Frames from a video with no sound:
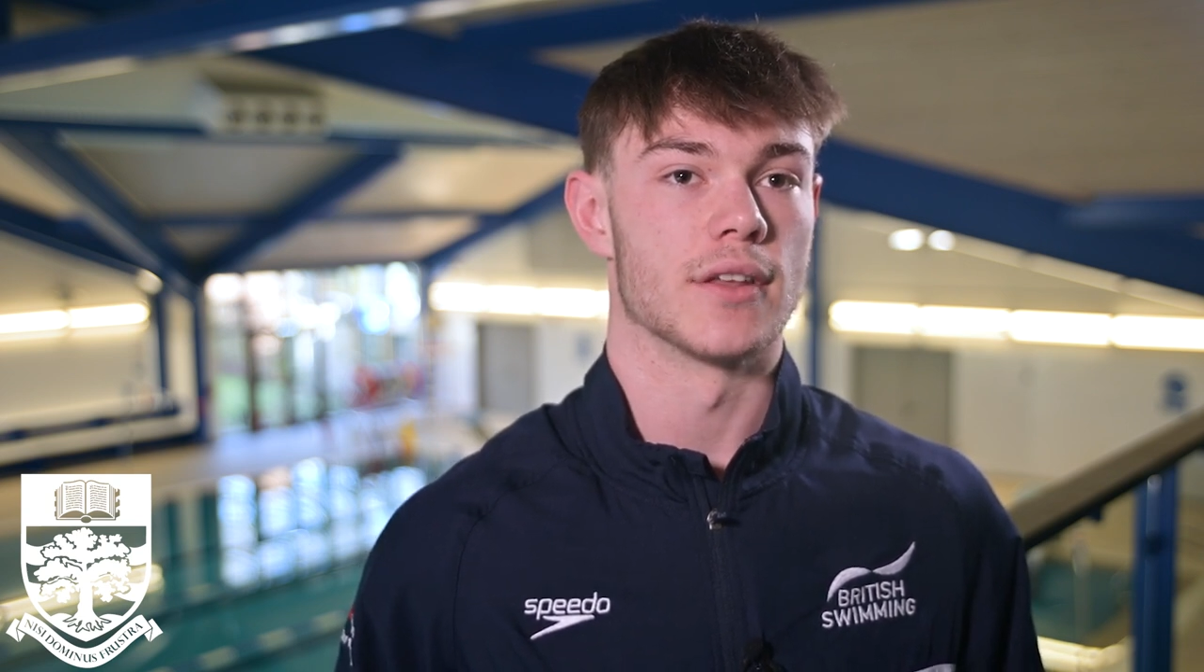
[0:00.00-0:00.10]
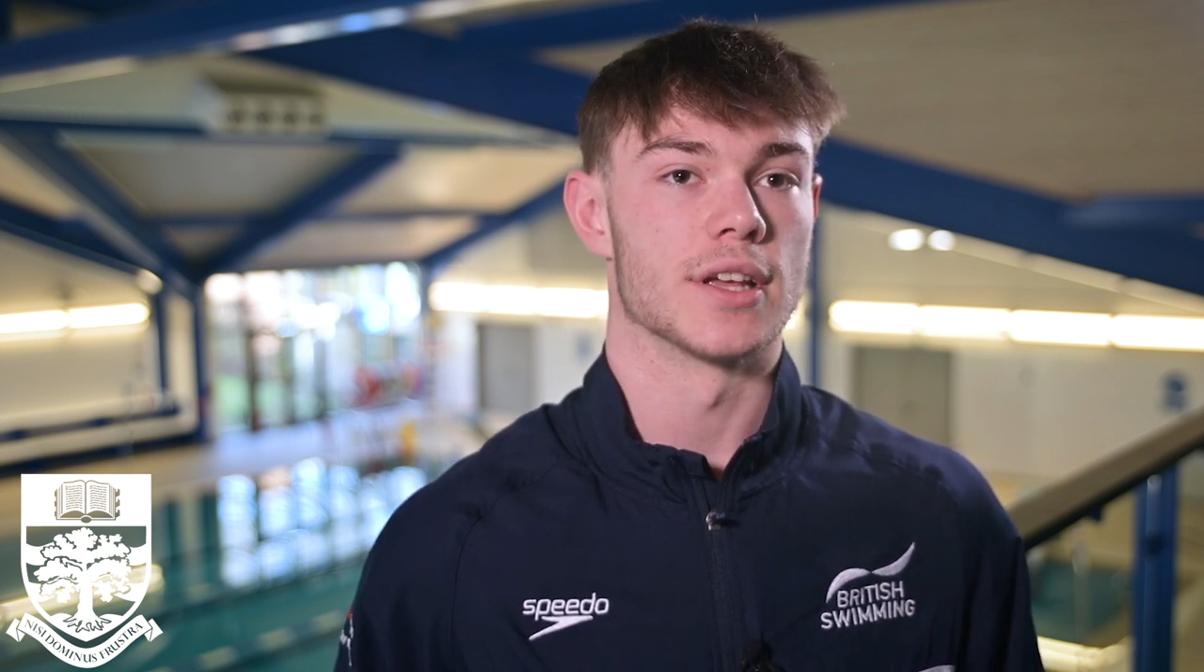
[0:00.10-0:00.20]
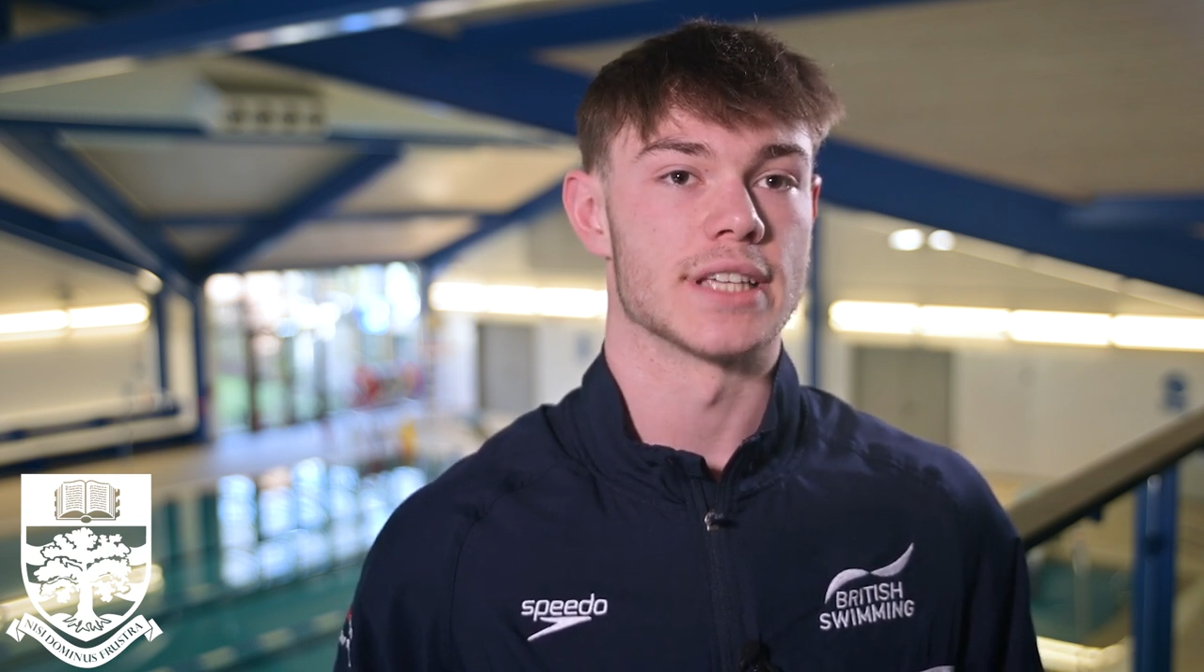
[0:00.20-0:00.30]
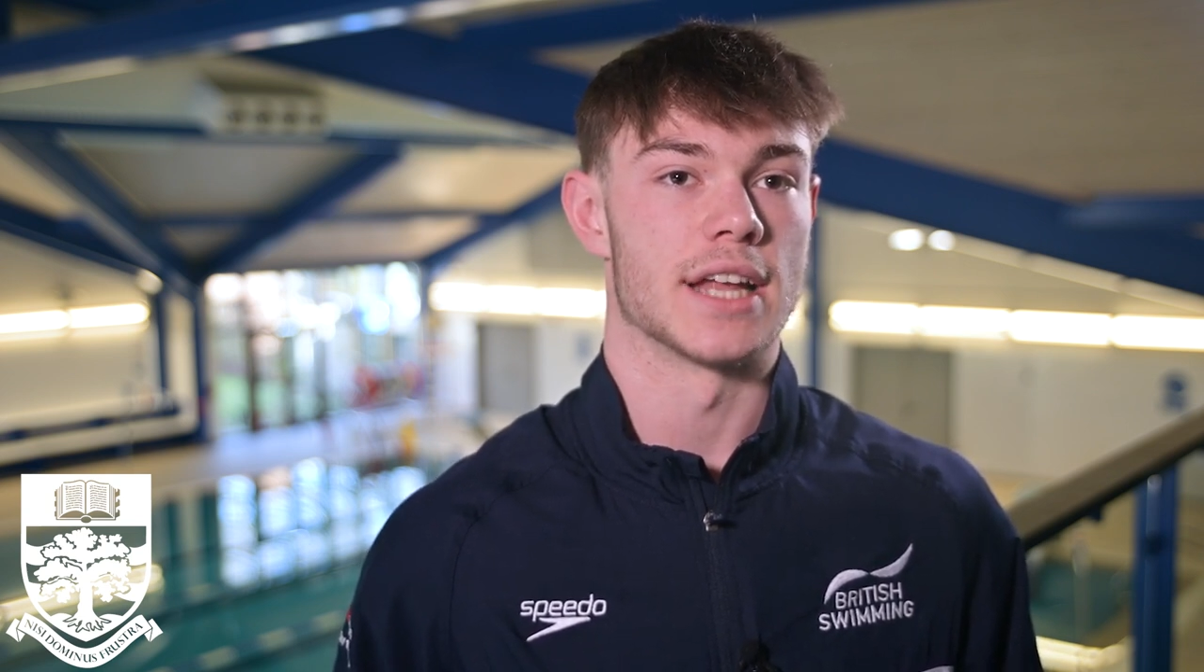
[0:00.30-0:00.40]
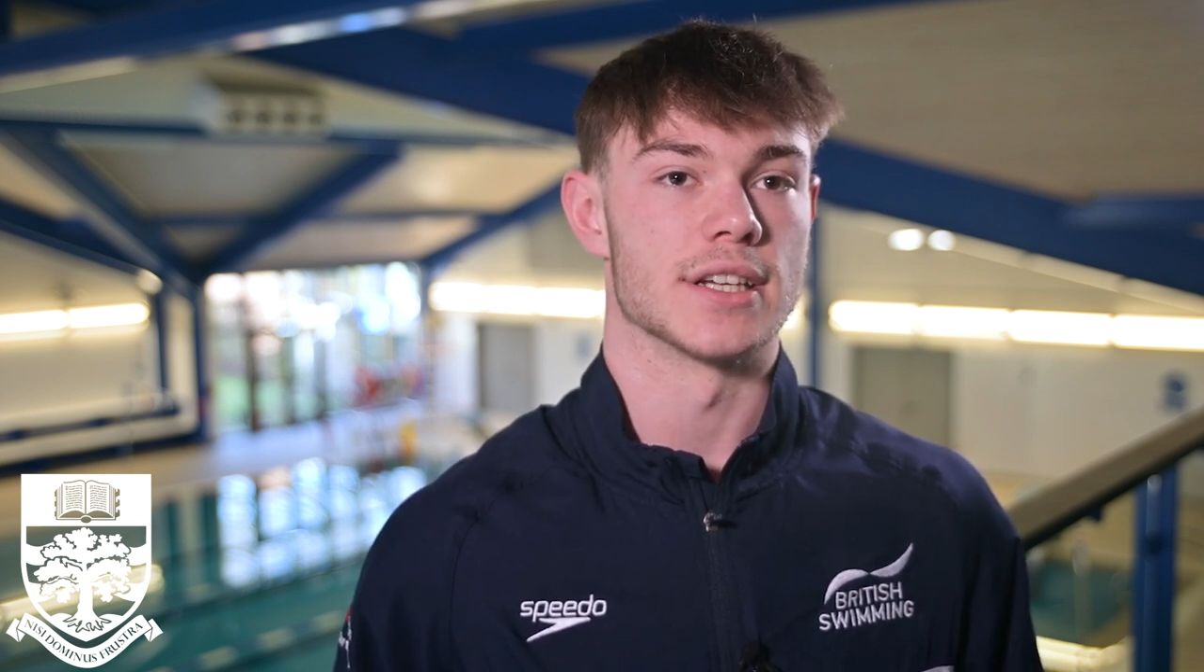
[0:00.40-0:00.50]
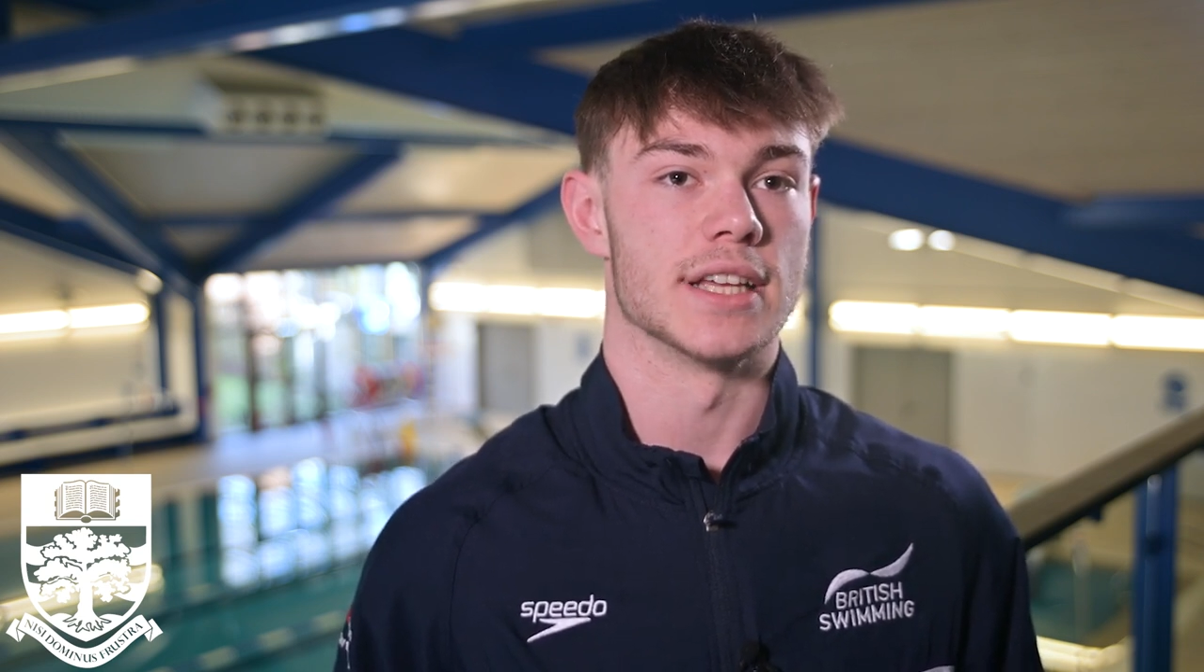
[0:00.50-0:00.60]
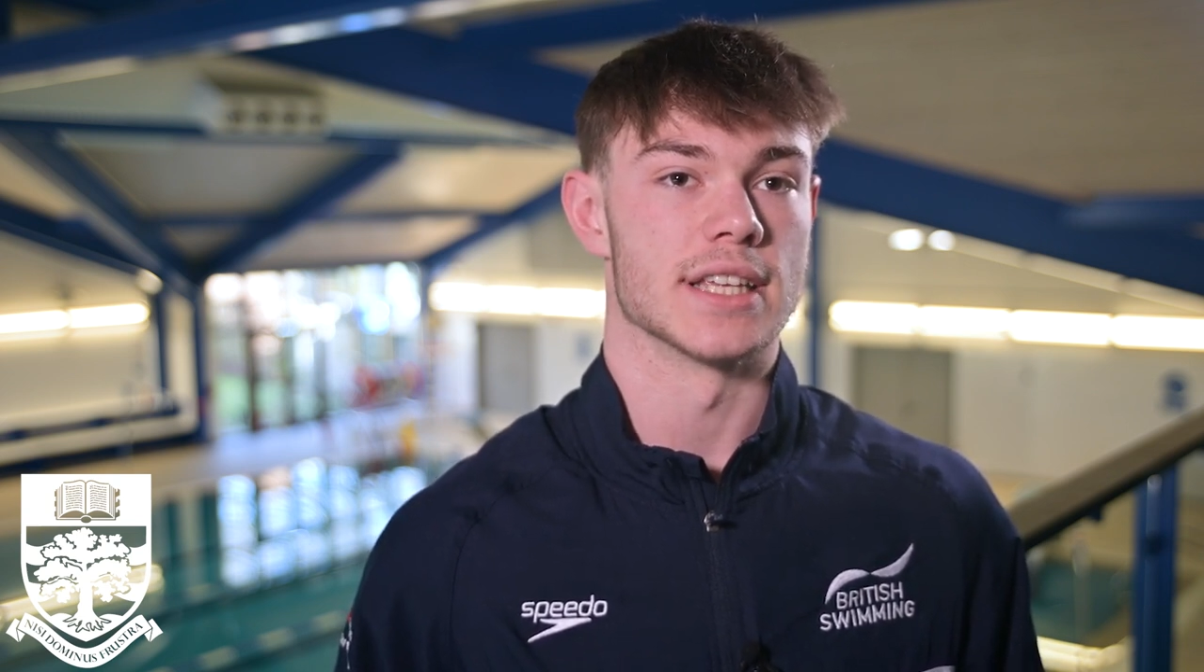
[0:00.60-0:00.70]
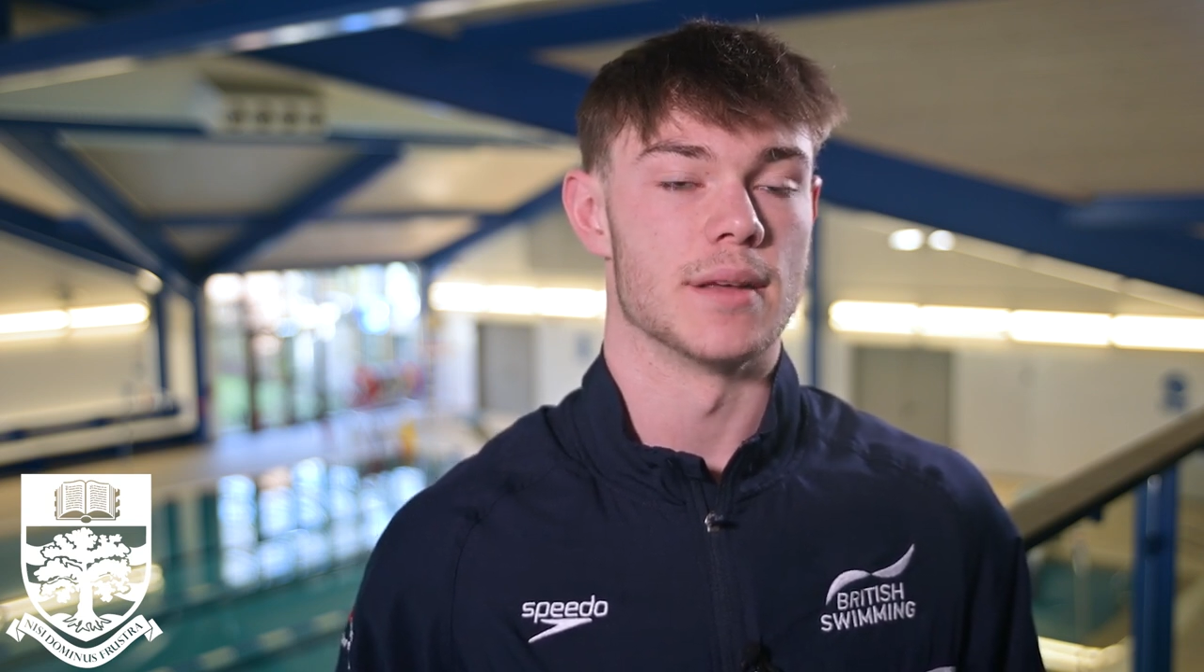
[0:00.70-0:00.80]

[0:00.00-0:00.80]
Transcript: the Los Angeles